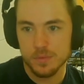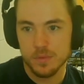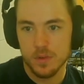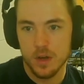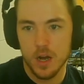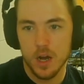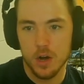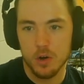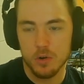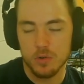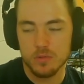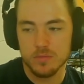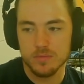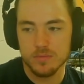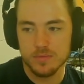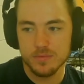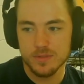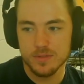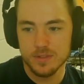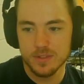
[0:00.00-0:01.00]
Oh.
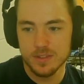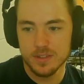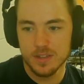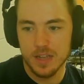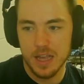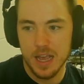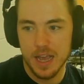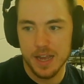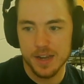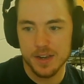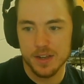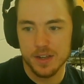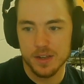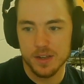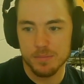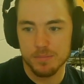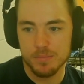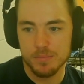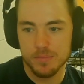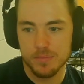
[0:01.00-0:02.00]
And
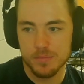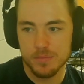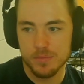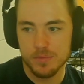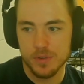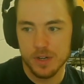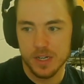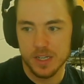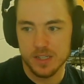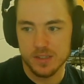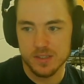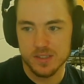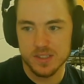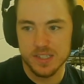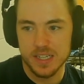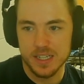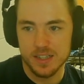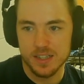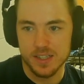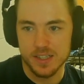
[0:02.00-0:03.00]
a fucking
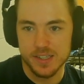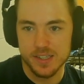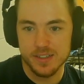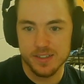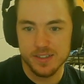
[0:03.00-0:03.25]
cichlid.